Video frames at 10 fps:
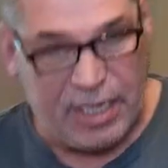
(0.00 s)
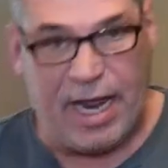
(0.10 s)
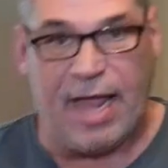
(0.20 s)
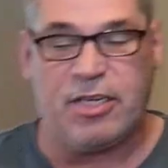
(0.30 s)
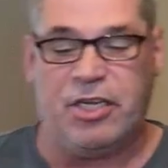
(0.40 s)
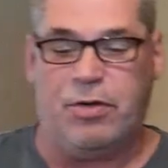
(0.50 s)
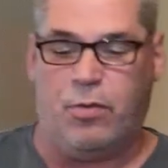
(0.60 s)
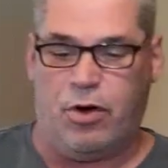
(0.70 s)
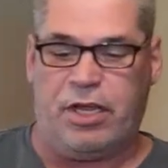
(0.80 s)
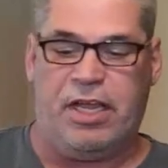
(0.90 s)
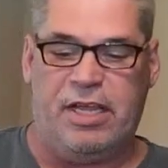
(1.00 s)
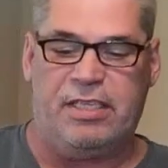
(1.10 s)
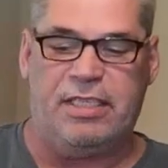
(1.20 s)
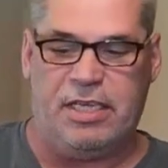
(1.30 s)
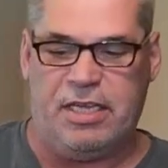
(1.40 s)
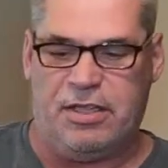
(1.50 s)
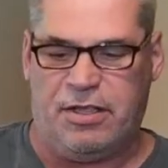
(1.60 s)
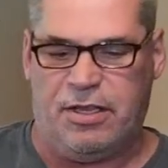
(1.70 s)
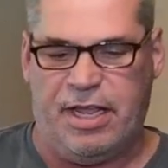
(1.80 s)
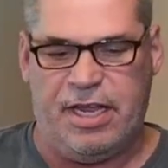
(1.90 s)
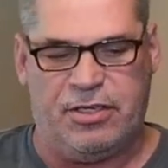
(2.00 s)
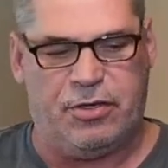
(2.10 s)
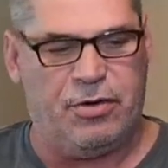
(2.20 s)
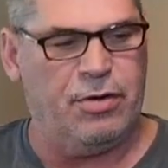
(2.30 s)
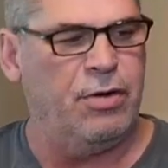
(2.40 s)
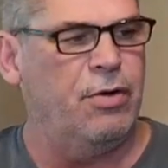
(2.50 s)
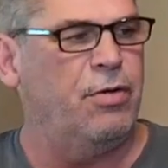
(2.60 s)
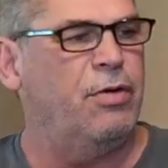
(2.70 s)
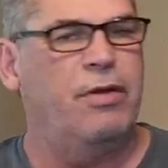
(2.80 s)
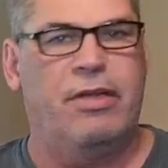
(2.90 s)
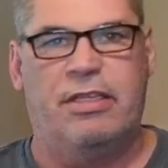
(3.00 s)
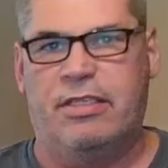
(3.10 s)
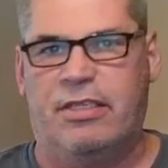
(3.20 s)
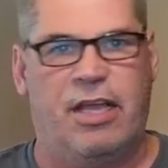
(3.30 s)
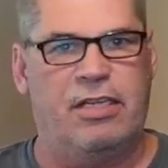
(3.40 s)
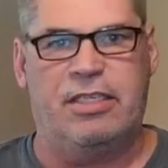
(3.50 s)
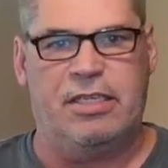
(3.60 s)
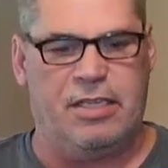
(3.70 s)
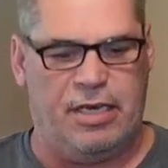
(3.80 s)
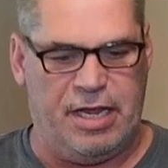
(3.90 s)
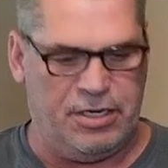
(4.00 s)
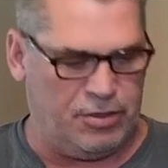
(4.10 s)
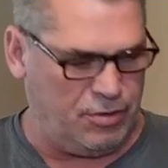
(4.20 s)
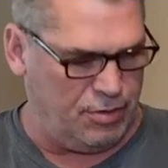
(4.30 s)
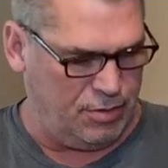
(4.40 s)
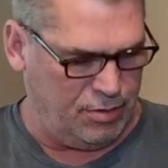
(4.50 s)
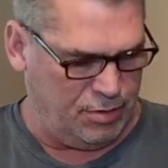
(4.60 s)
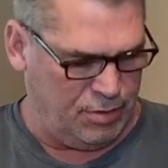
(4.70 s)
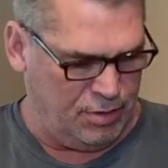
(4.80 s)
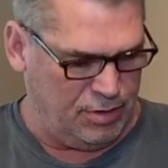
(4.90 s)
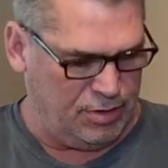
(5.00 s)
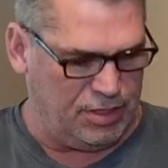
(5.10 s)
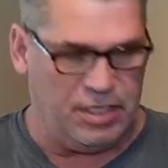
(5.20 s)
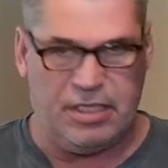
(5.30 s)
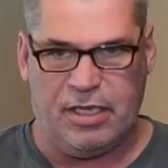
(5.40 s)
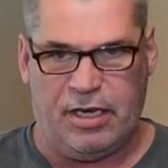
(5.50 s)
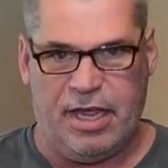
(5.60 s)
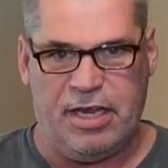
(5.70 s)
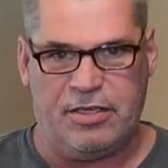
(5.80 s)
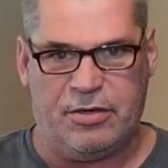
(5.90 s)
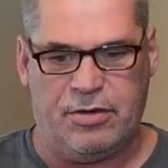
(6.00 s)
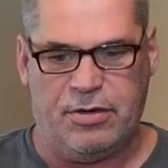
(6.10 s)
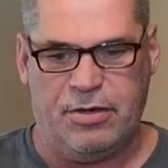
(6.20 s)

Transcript: it actually working. It's seeing the laser. It doesn't see the laser. Sees the laser.